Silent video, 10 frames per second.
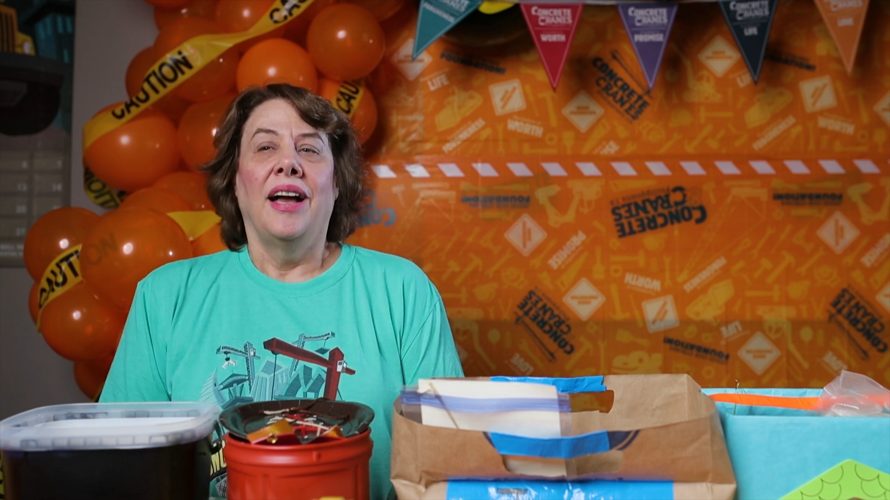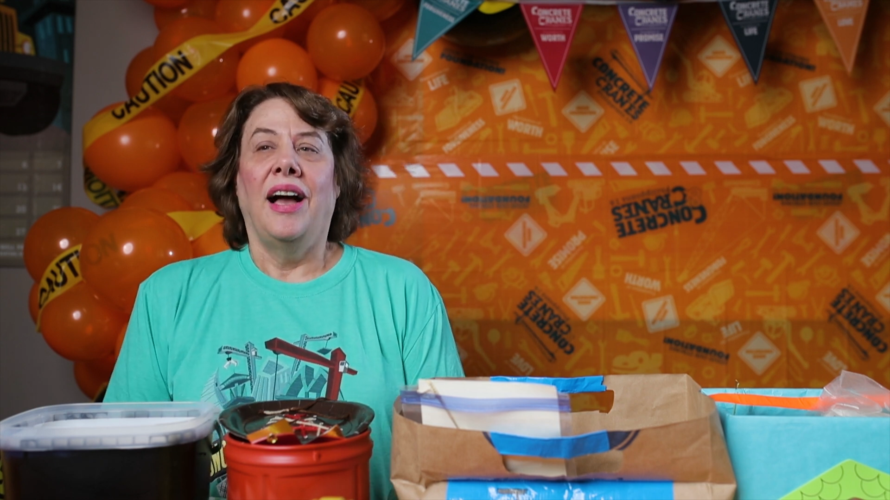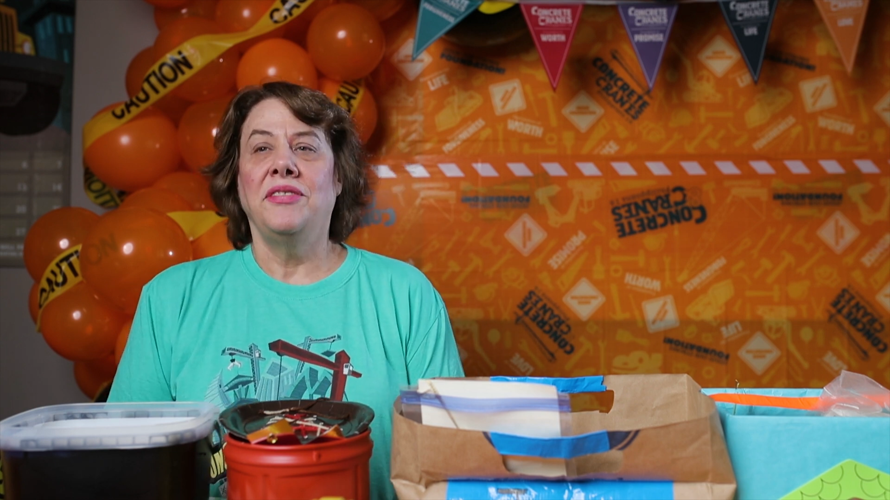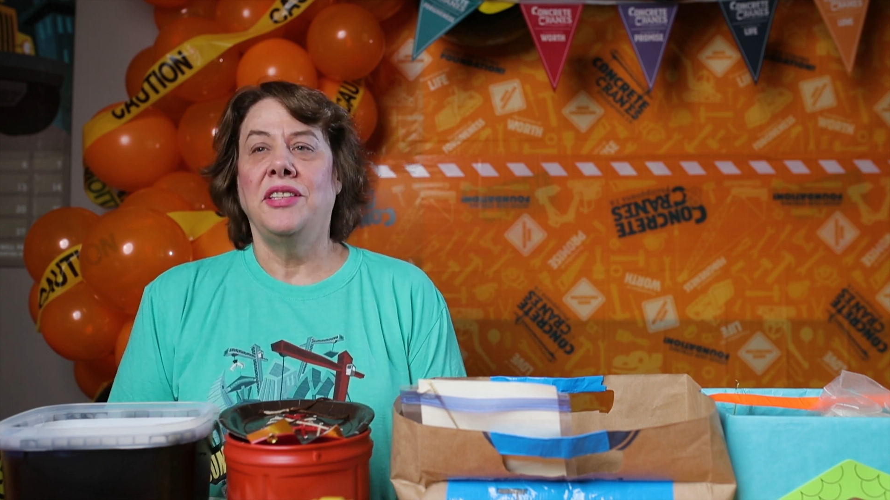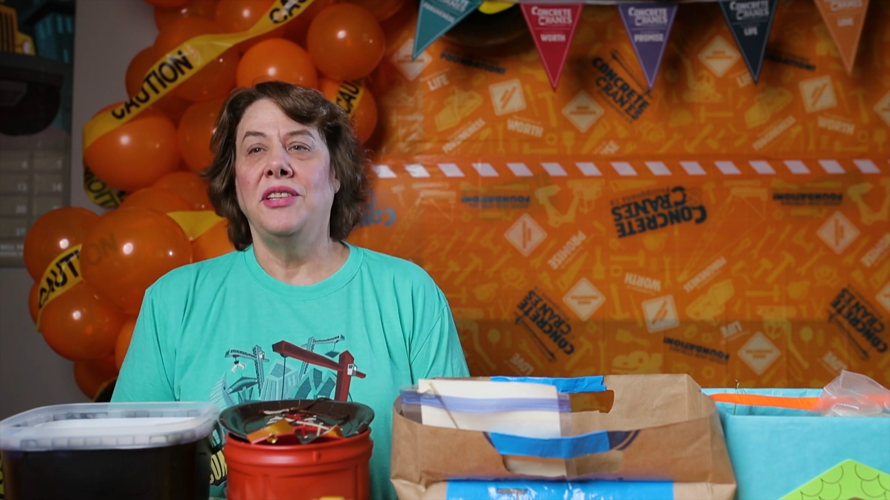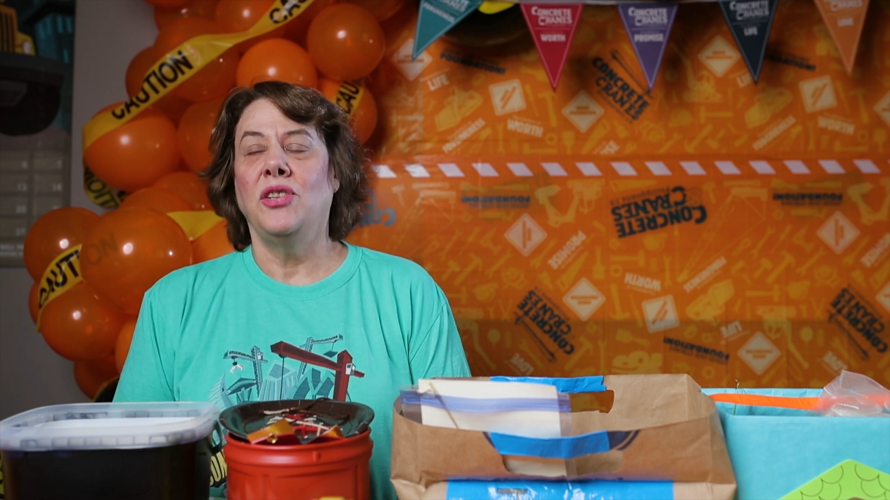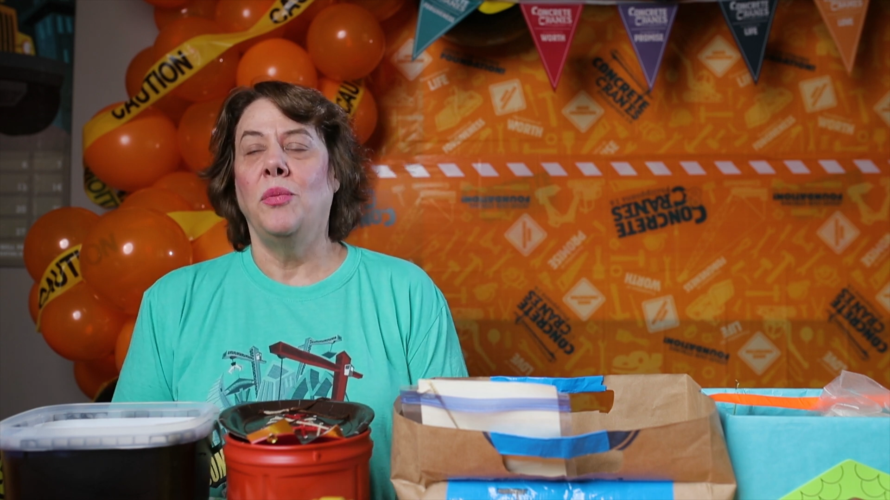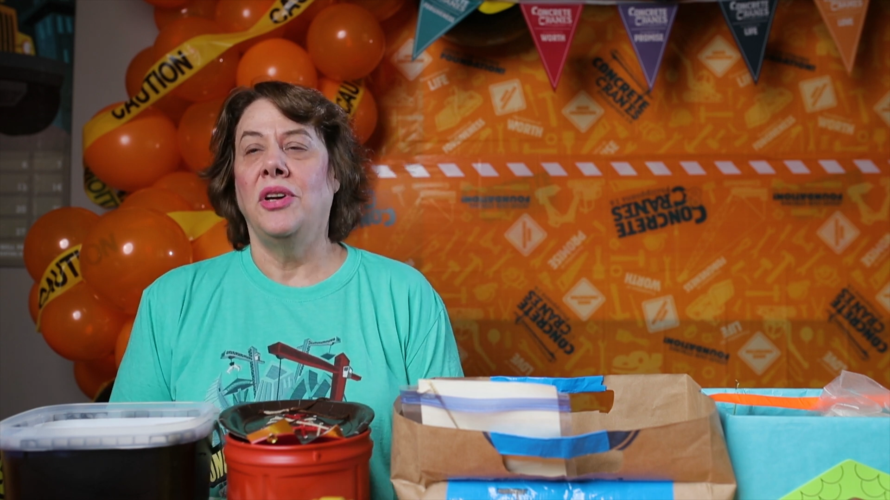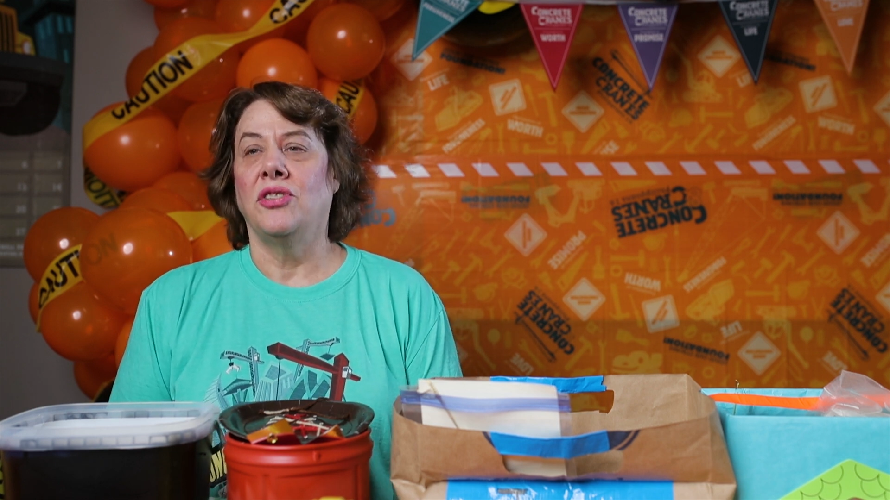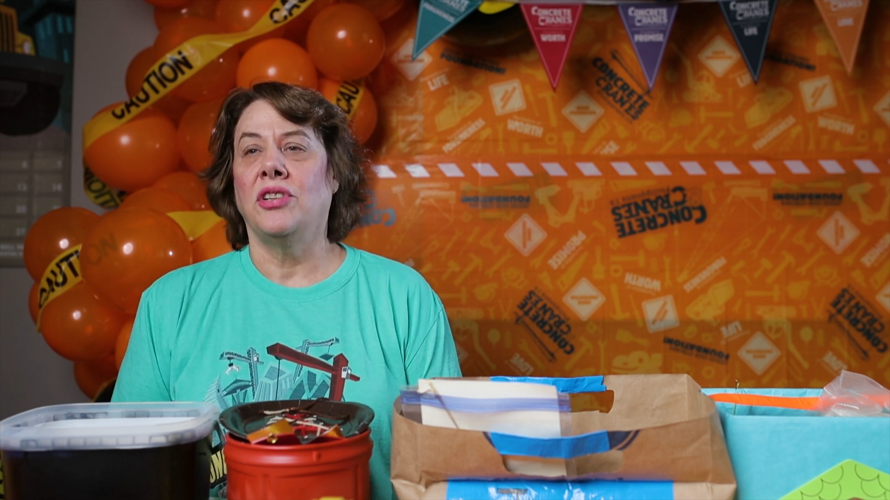I've seen so
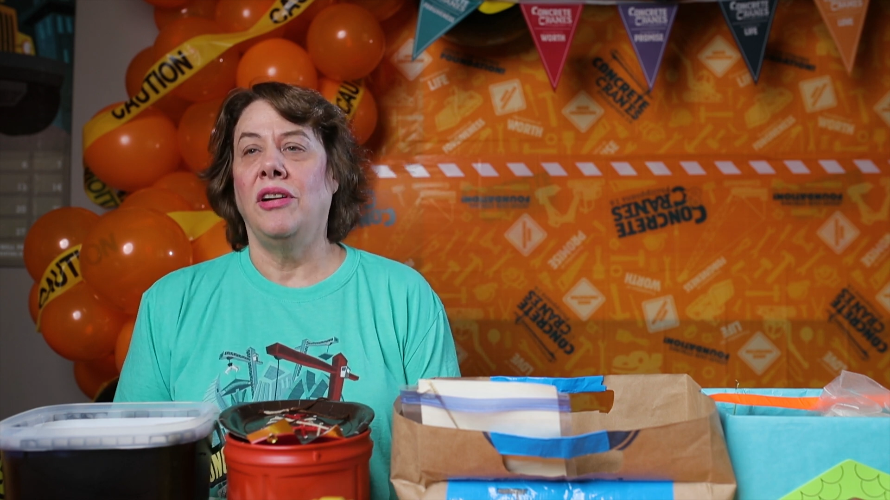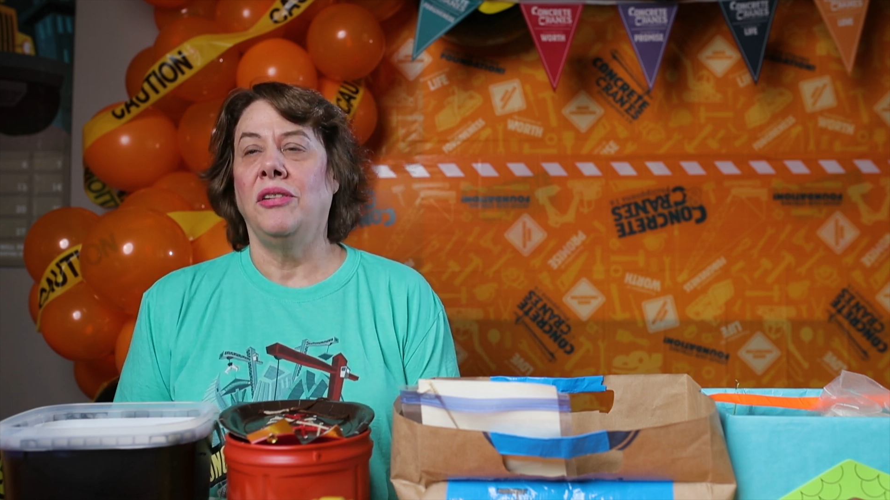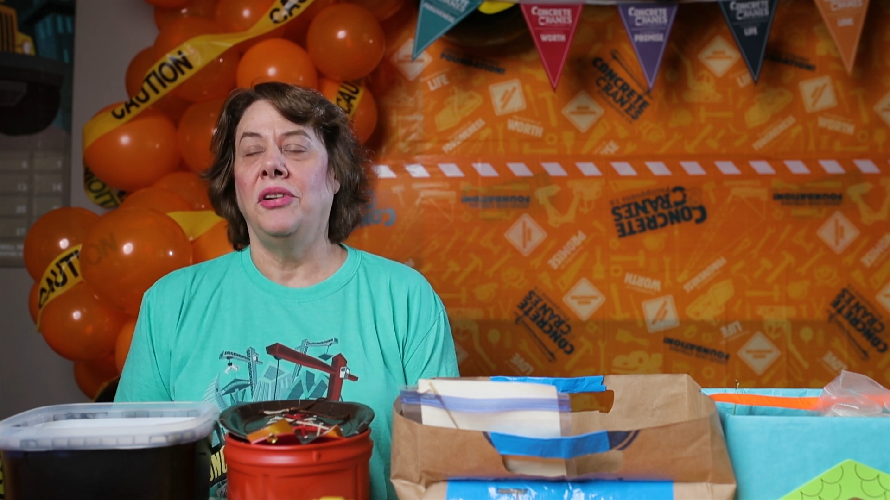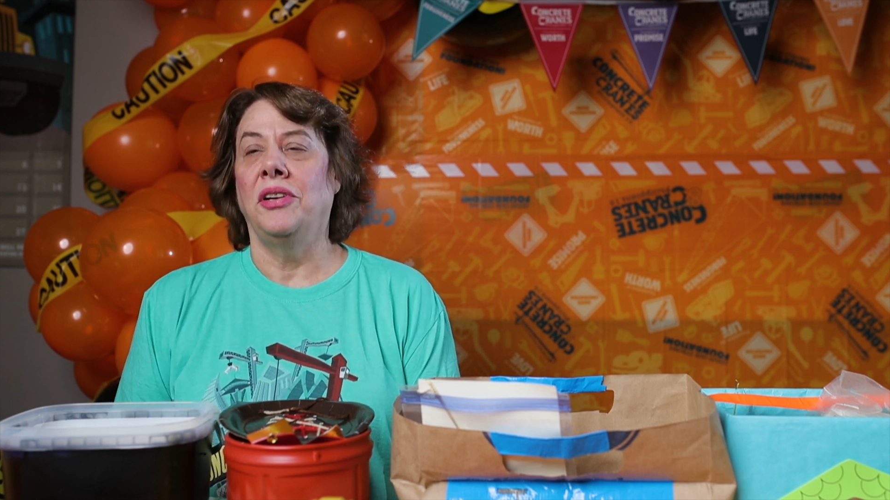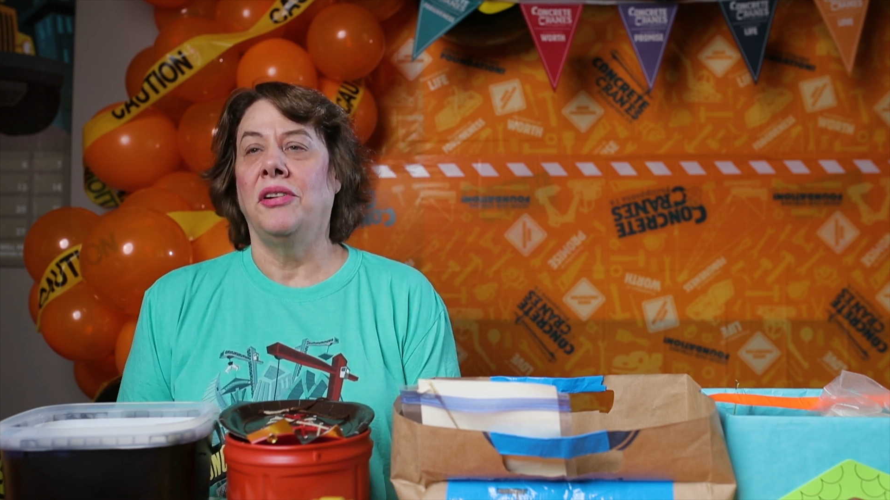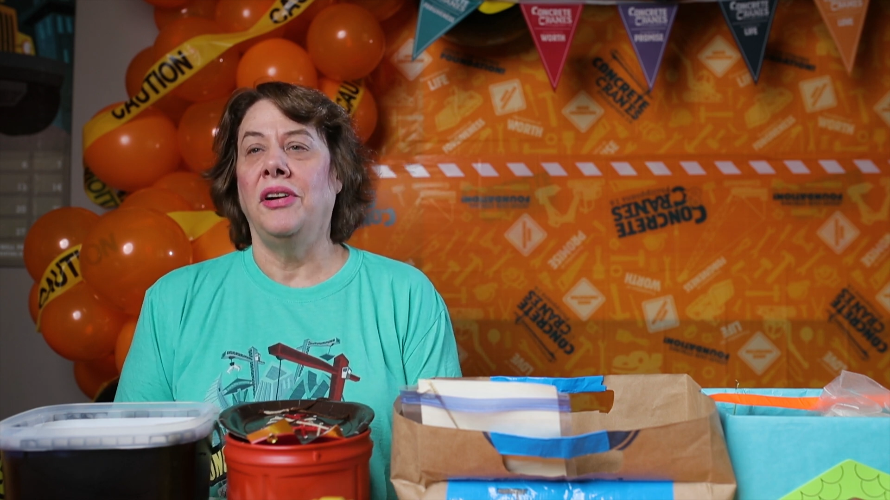much concrete and